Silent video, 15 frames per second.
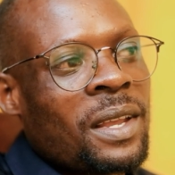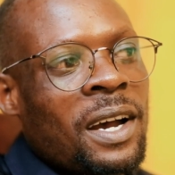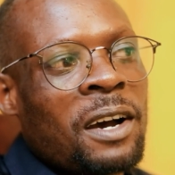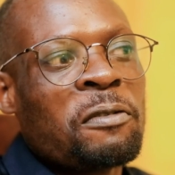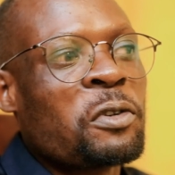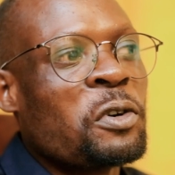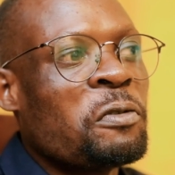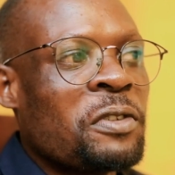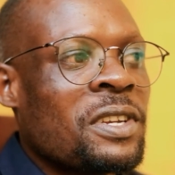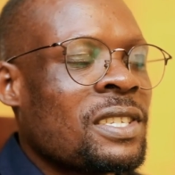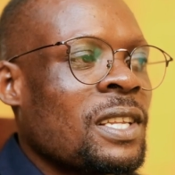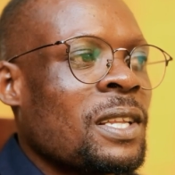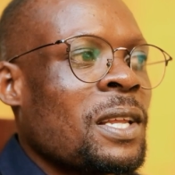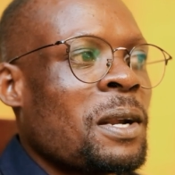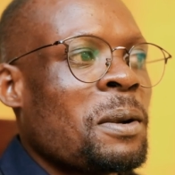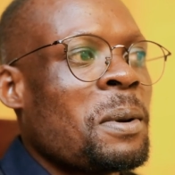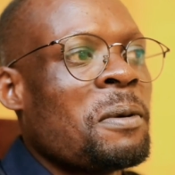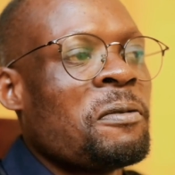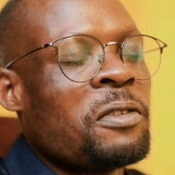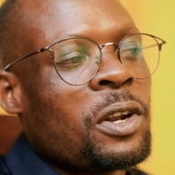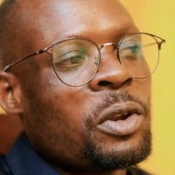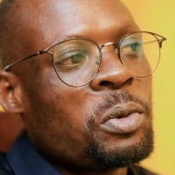I've convinced them that I'm
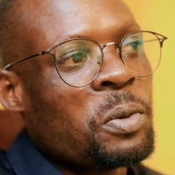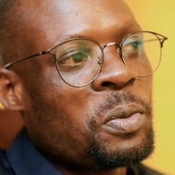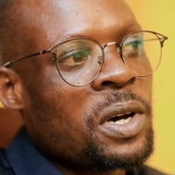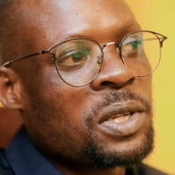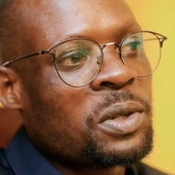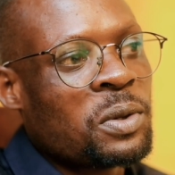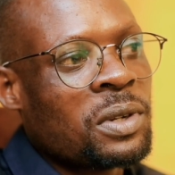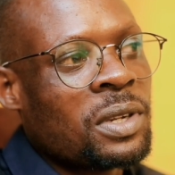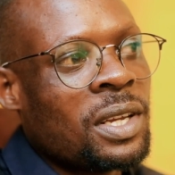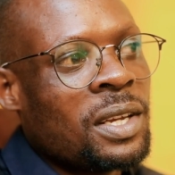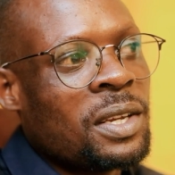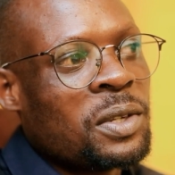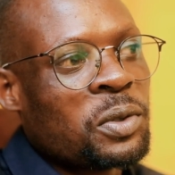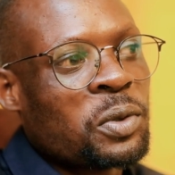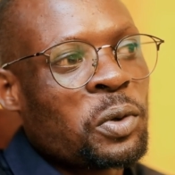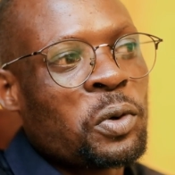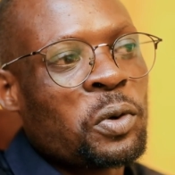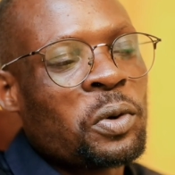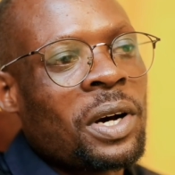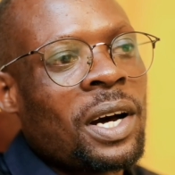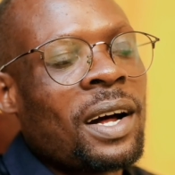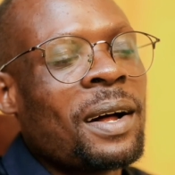a valuable person.
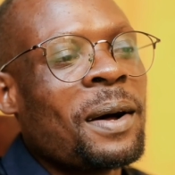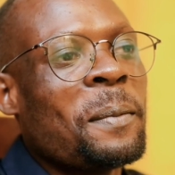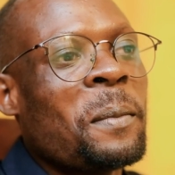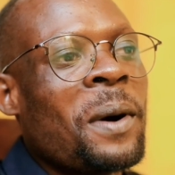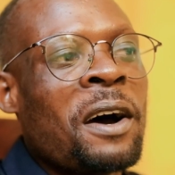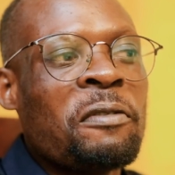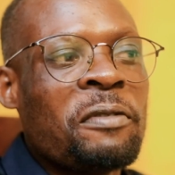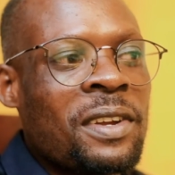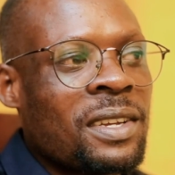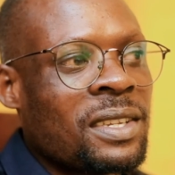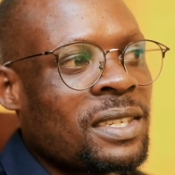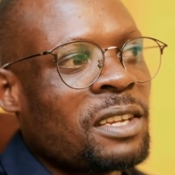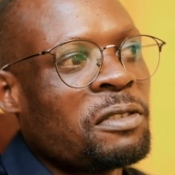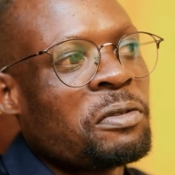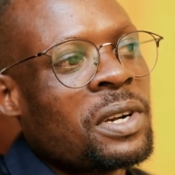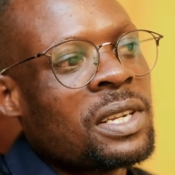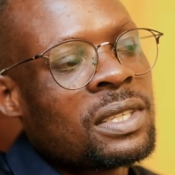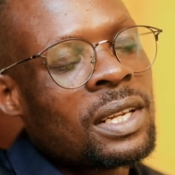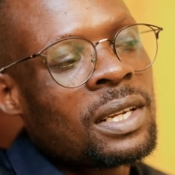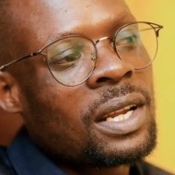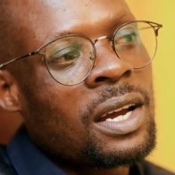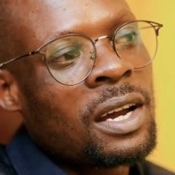So having such friends
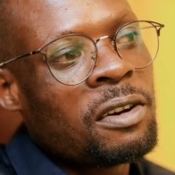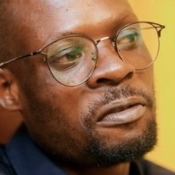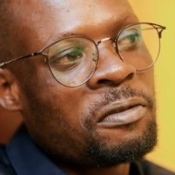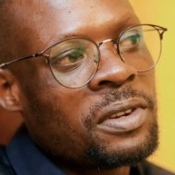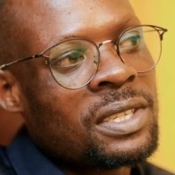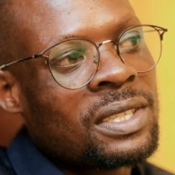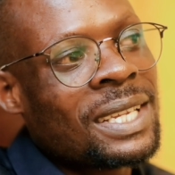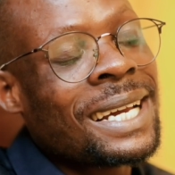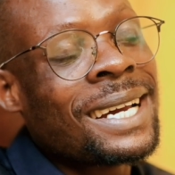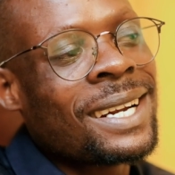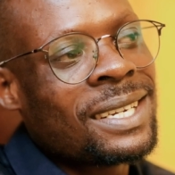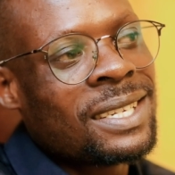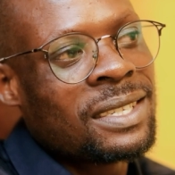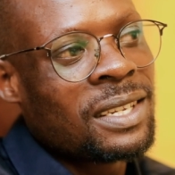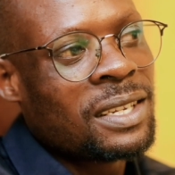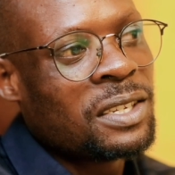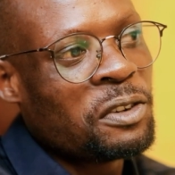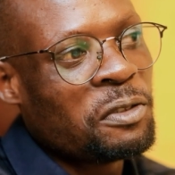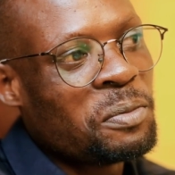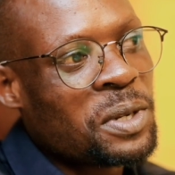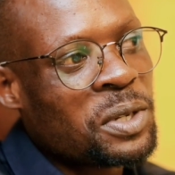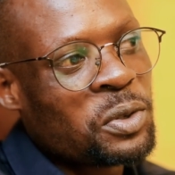that I have is the greatest
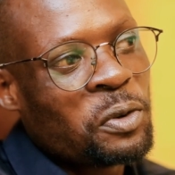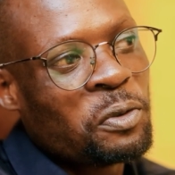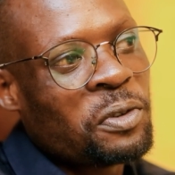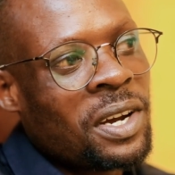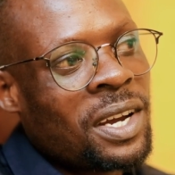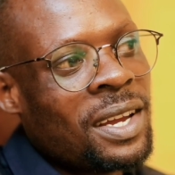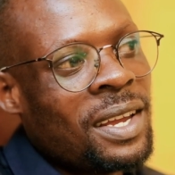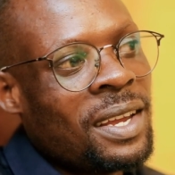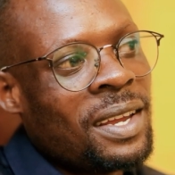achievement so far.